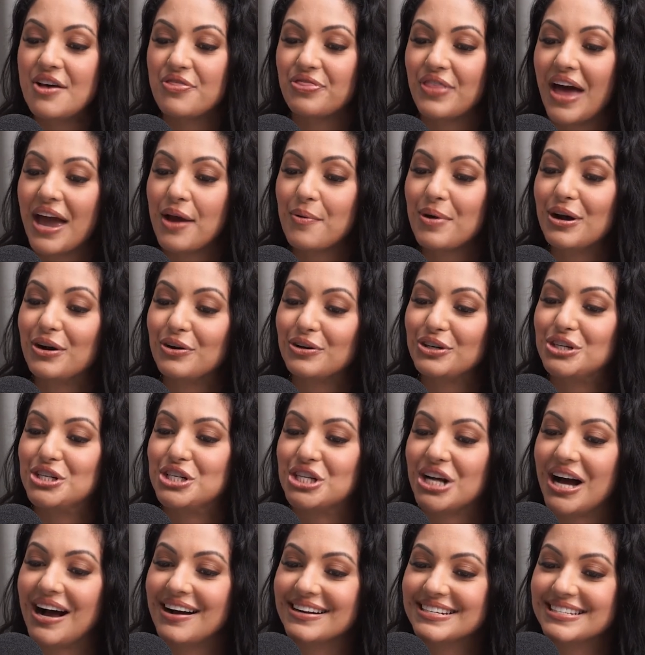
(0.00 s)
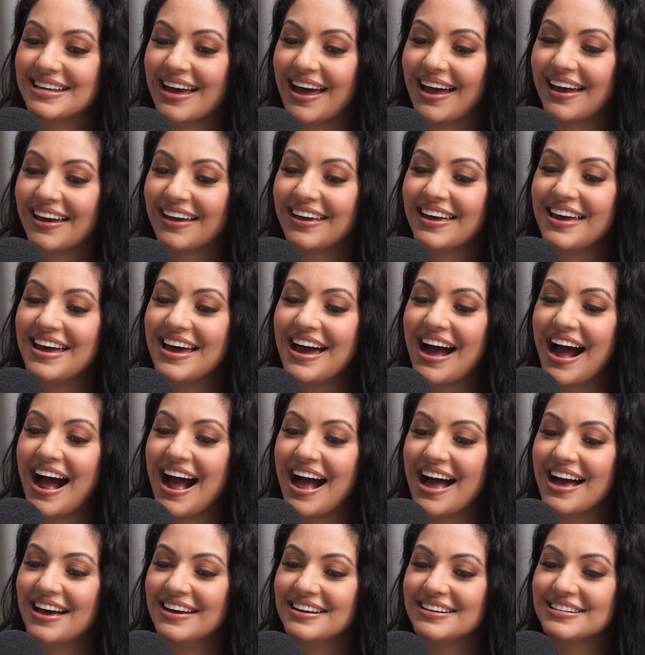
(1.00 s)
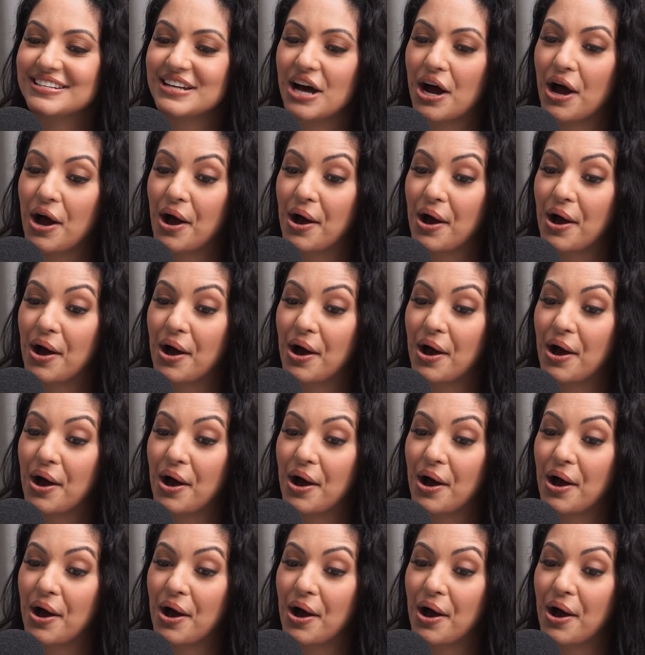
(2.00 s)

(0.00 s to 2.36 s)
They went on Shark Tank and